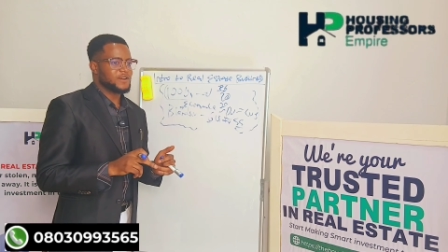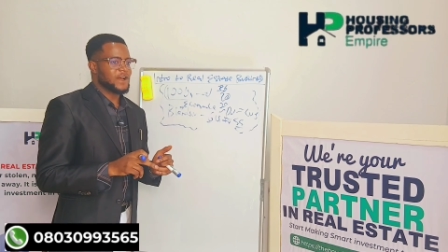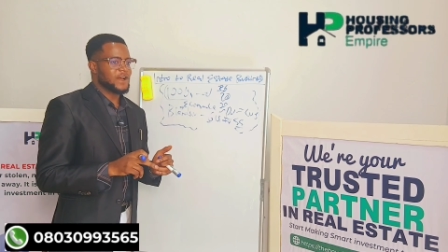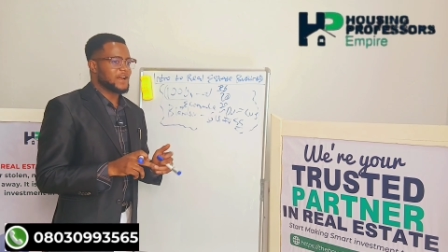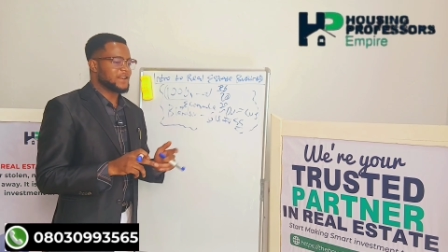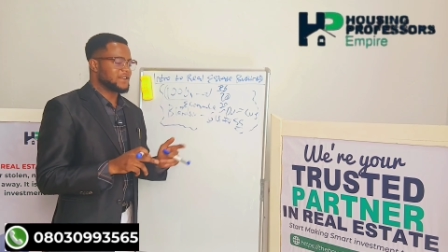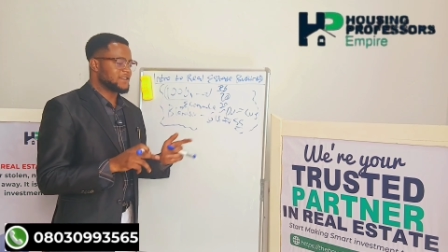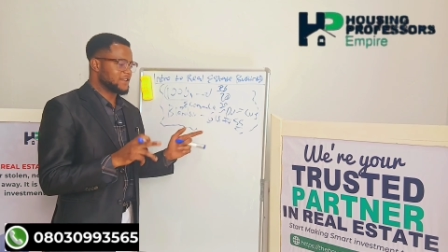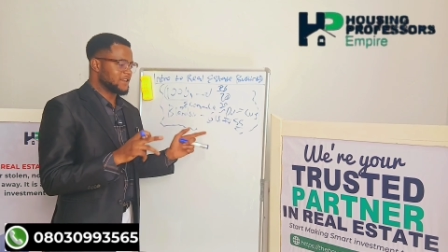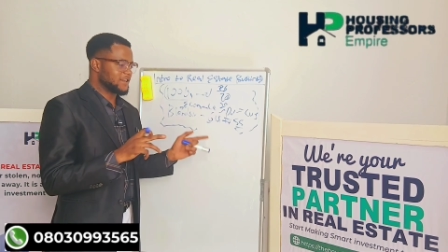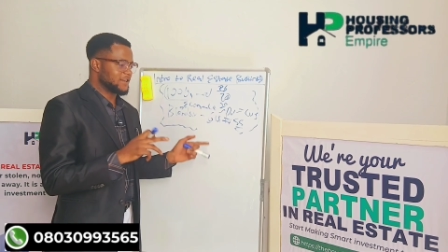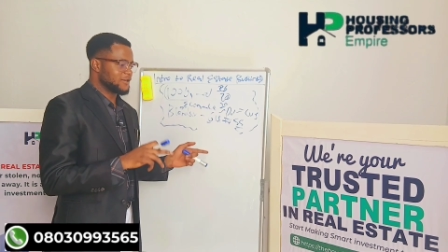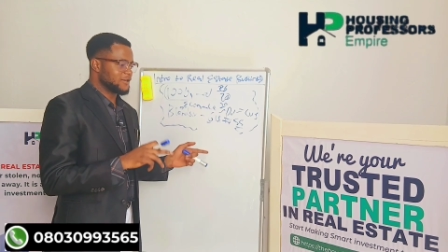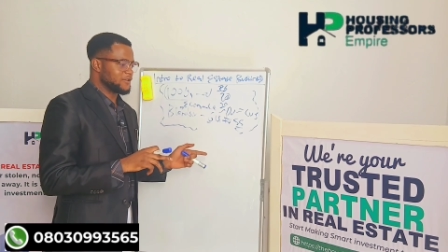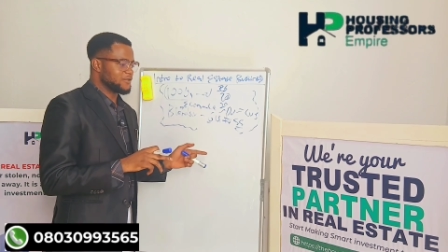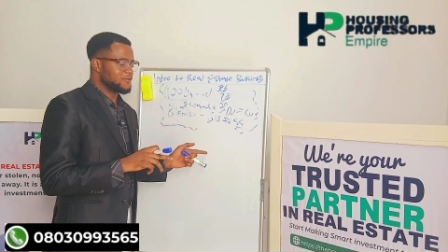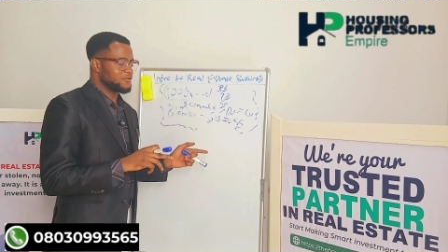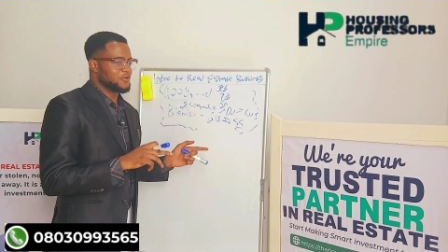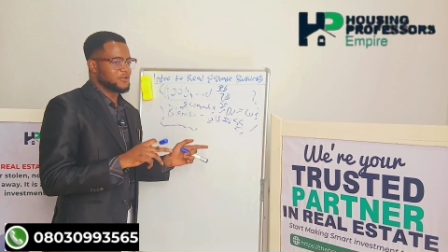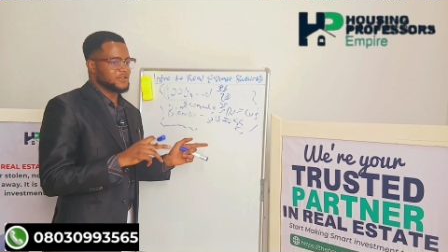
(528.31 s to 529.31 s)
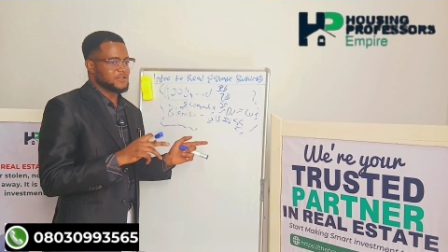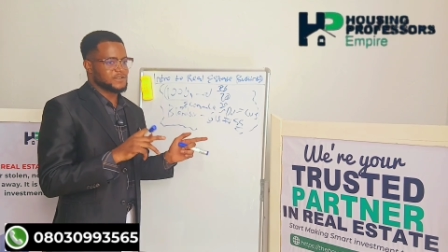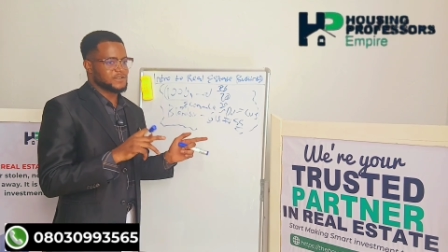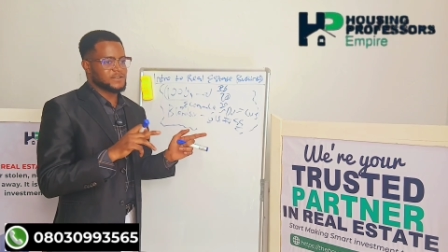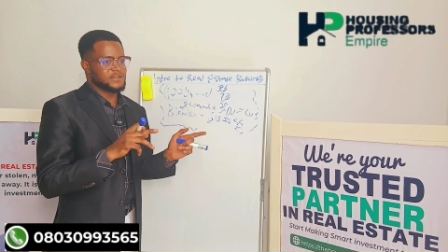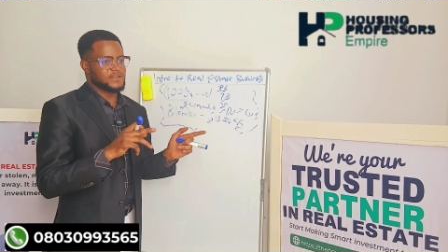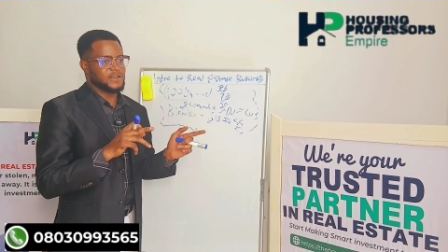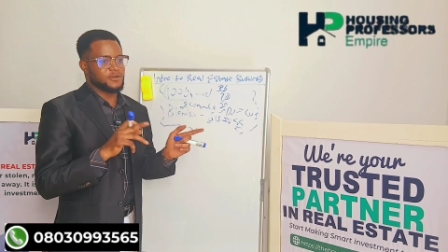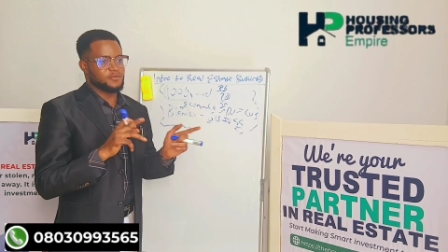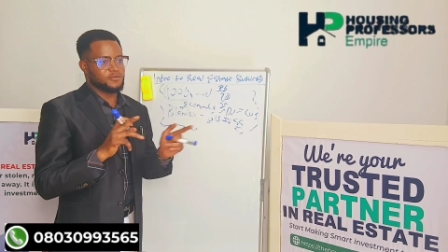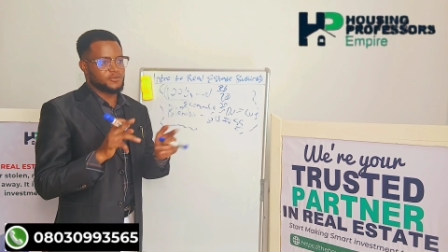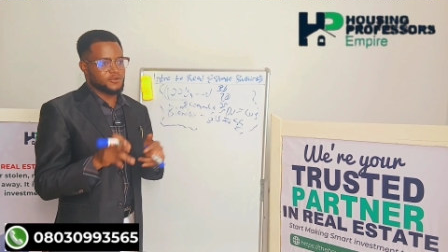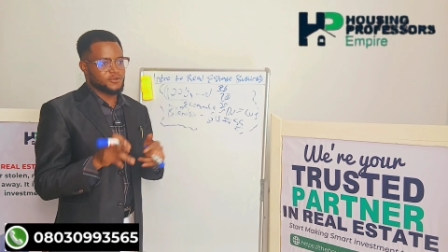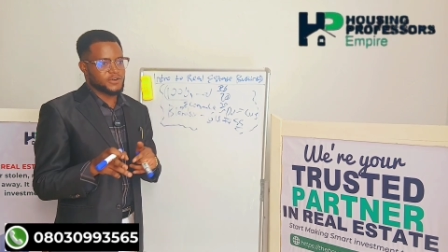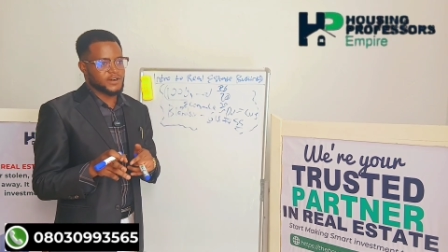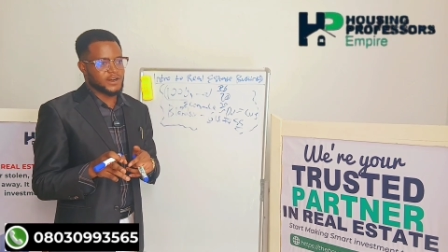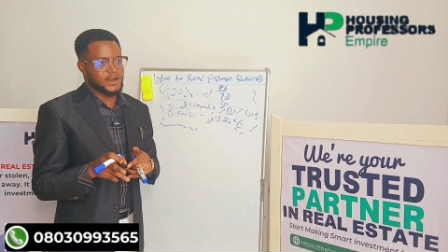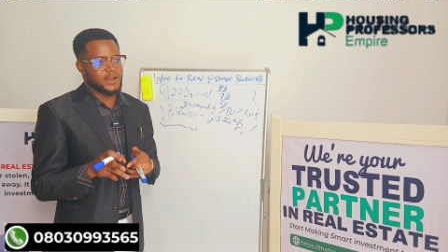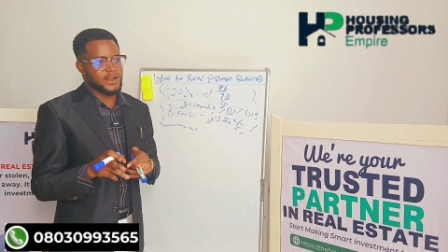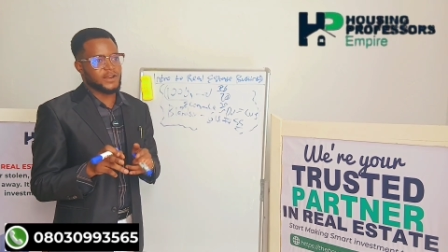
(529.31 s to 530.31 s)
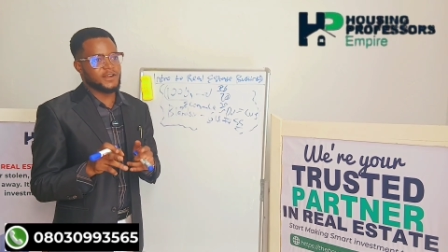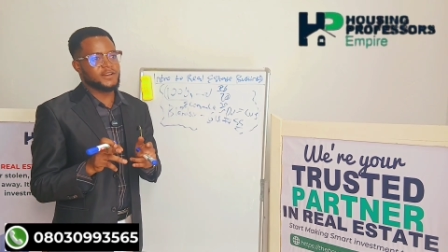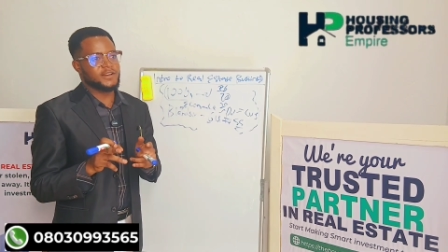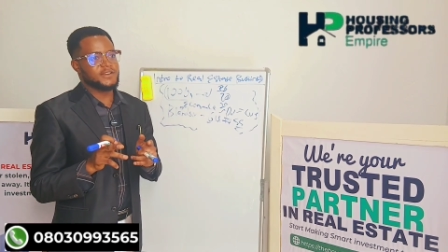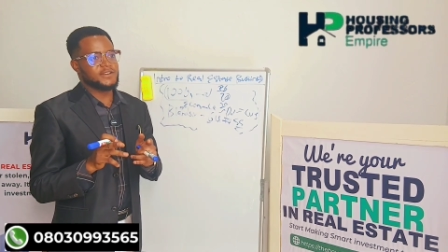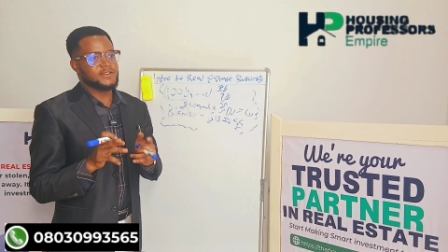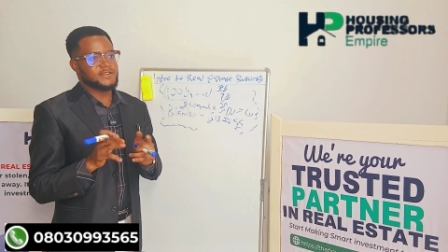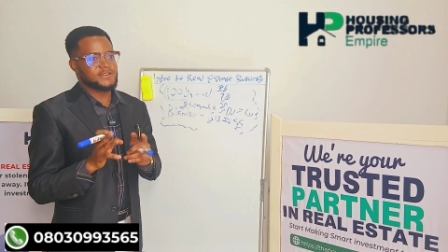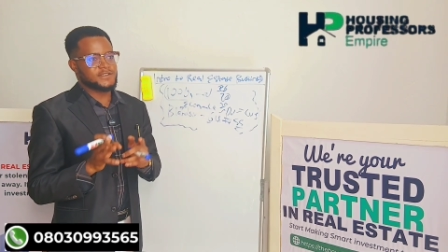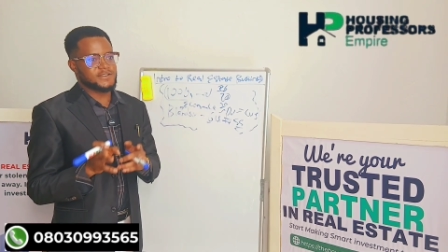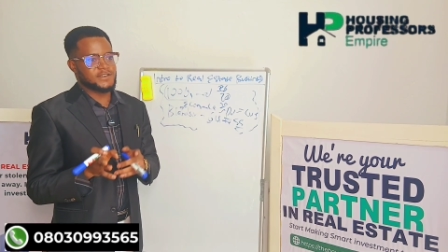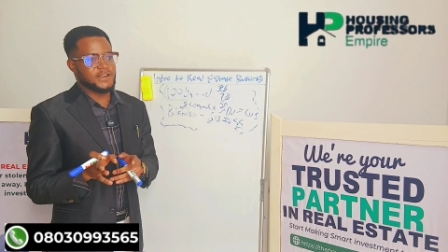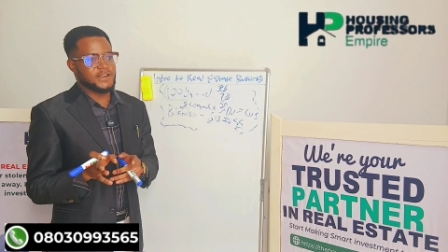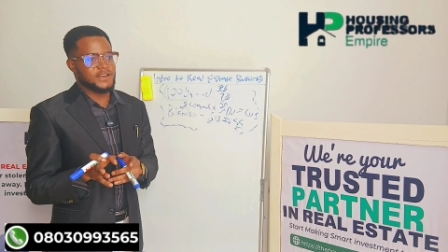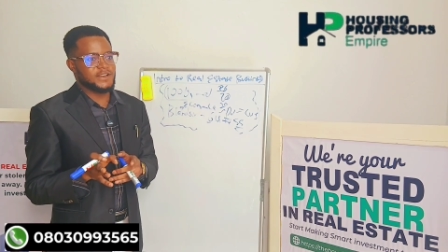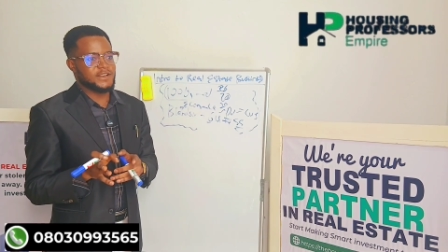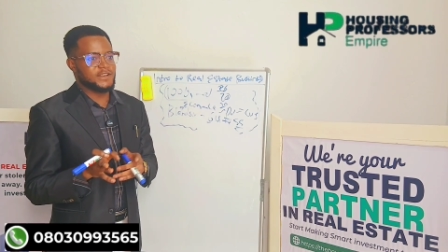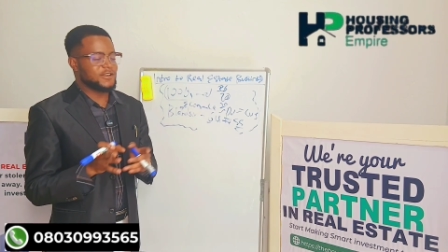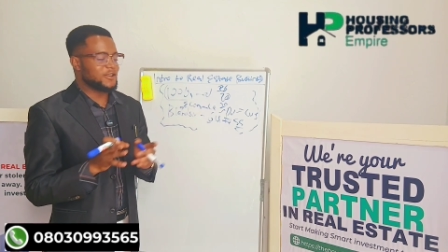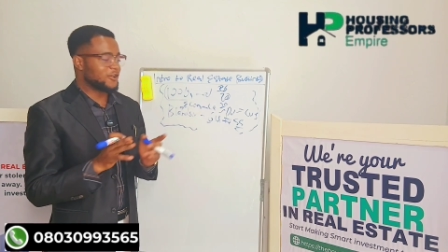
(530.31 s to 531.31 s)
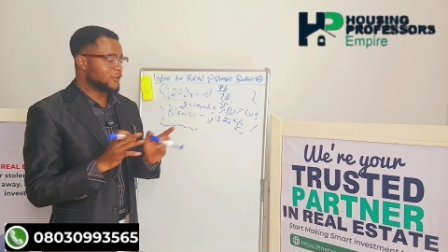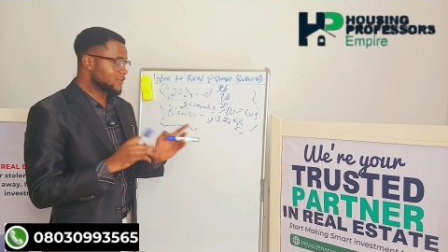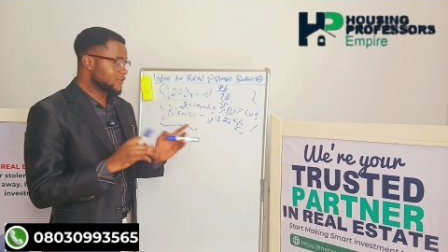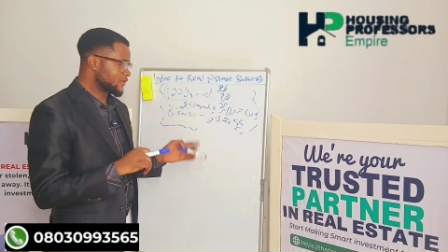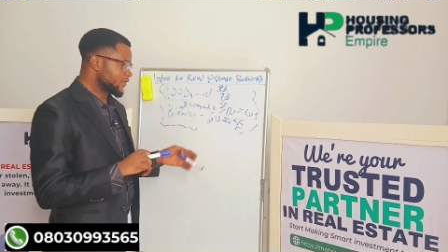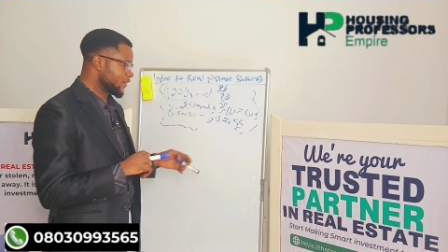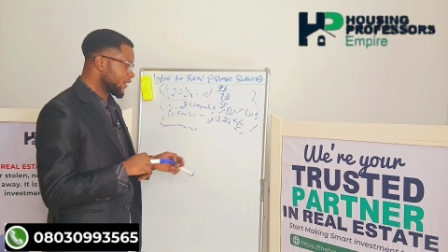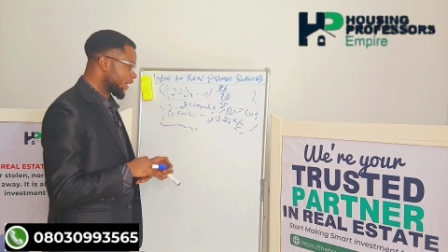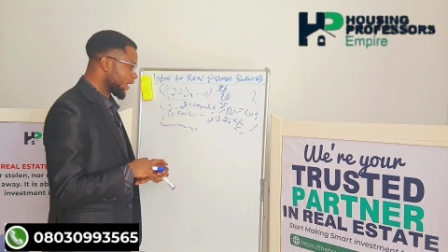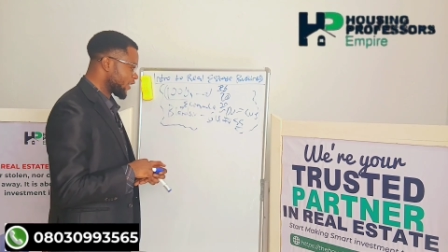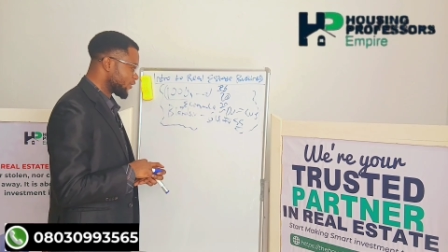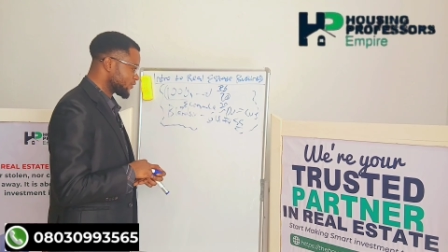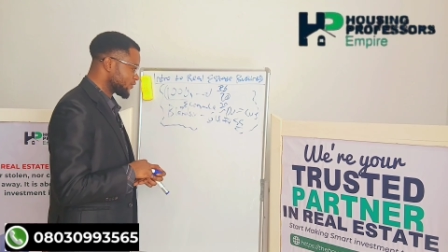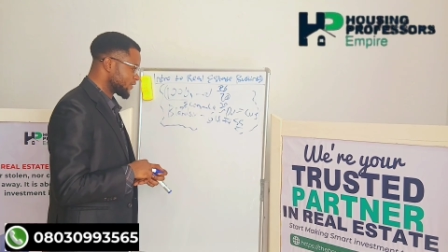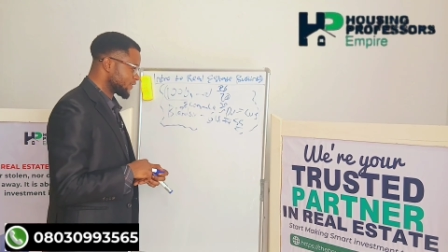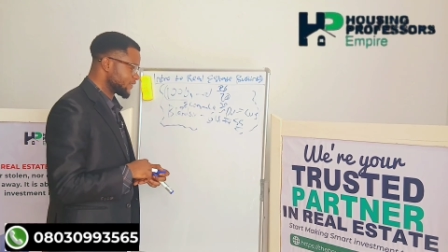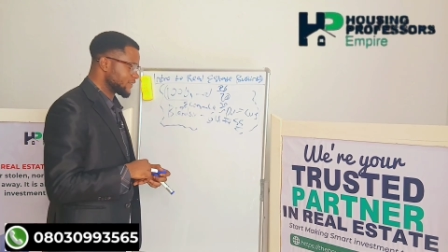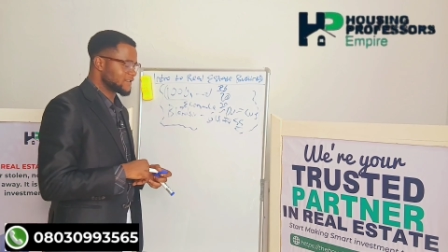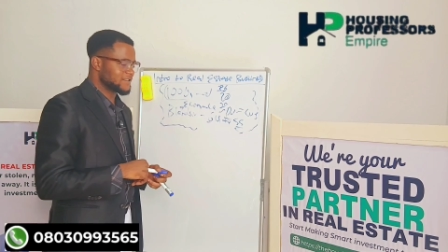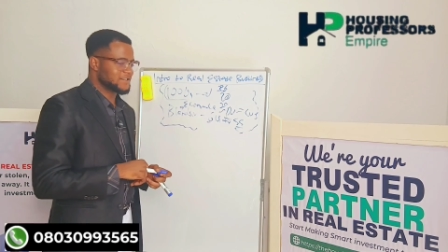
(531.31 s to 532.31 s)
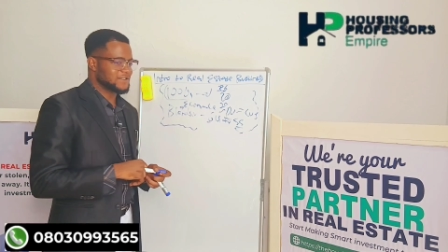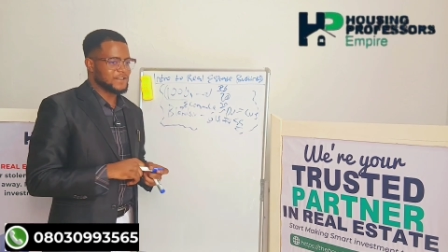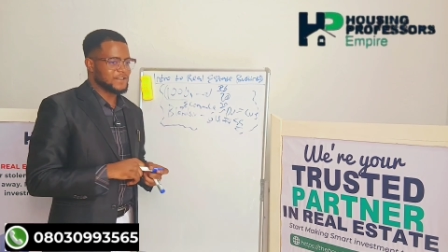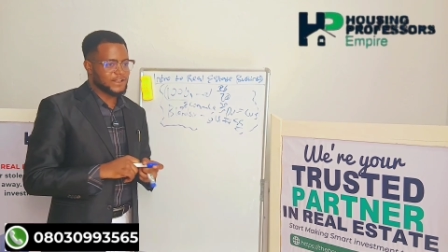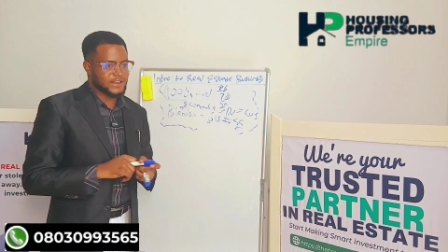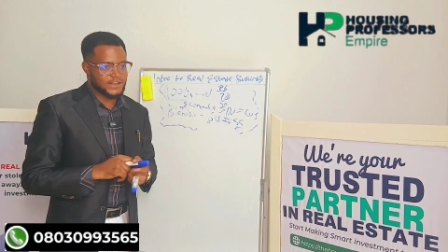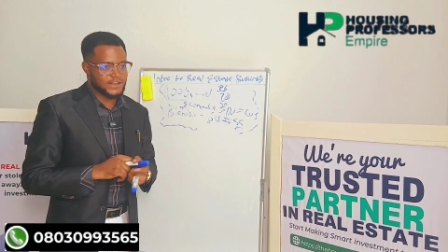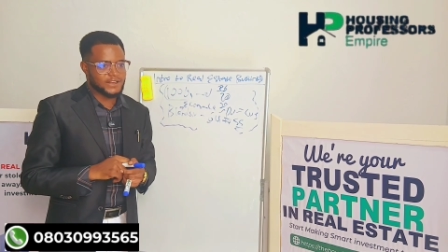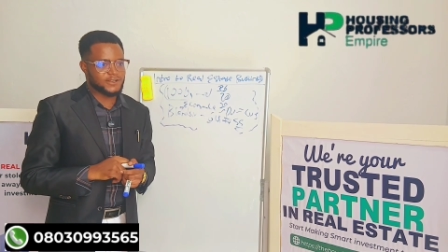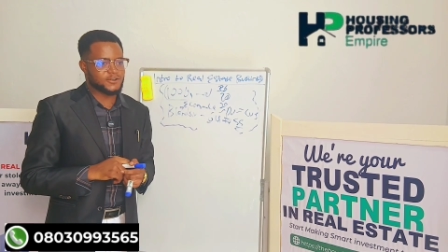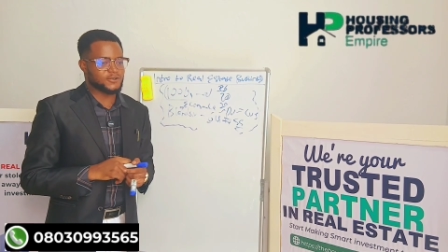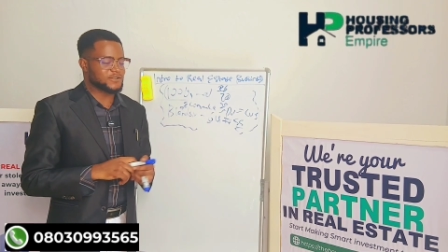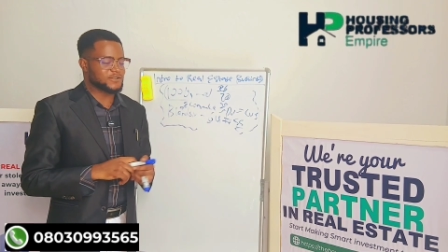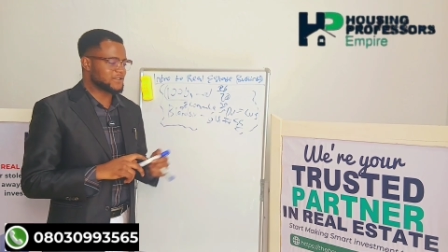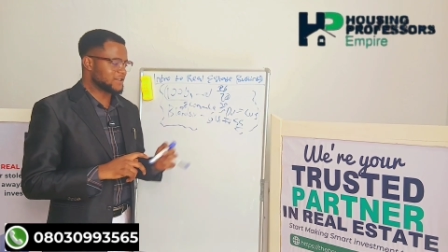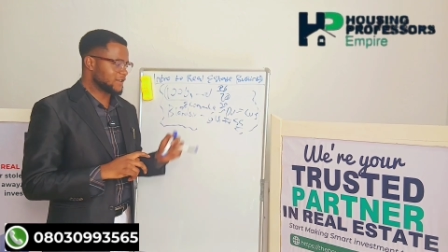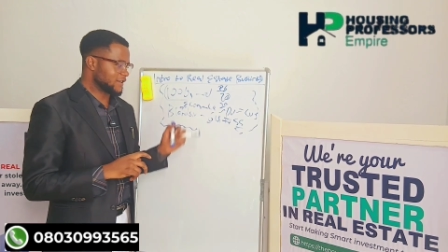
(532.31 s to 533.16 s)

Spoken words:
and he was a broker selling luxury houses in Lagos.